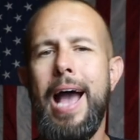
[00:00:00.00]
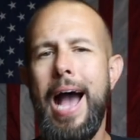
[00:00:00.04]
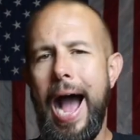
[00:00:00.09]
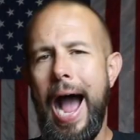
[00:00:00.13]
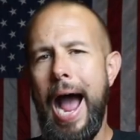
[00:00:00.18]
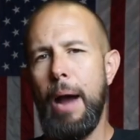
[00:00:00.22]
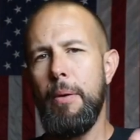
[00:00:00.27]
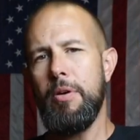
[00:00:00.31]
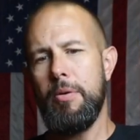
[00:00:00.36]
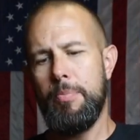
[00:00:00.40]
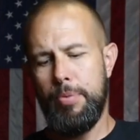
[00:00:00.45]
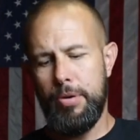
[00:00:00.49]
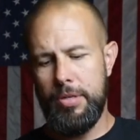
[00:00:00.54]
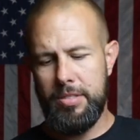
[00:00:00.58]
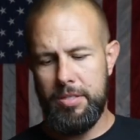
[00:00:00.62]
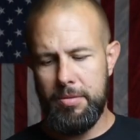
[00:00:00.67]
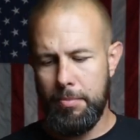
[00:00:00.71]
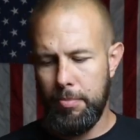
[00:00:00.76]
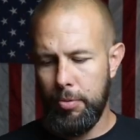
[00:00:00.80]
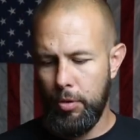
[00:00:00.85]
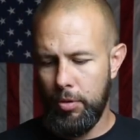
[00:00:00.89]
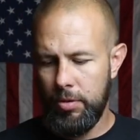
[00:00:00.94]
I would put
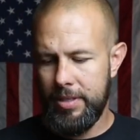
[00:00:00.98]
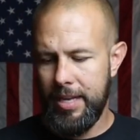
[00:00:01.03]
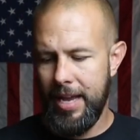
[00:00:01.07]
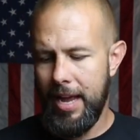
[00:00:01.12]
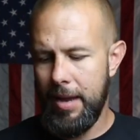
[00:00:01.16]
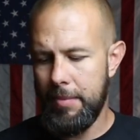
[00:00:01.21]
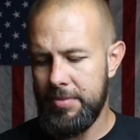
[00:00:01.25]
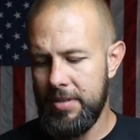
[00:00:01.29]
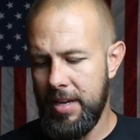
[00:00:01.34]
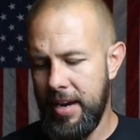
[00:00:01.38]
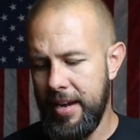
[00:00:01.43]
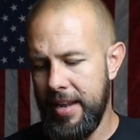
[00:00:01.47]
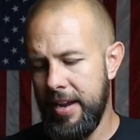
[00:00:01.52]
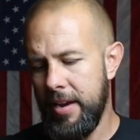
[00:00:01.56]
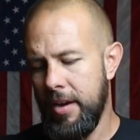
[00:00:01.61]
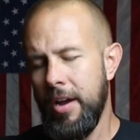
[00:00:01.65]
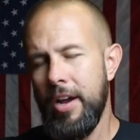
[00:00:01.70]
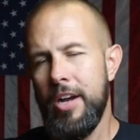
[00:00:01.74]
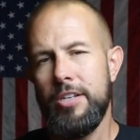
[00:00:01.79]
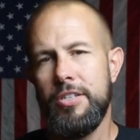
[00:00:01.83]
some pull tabs on here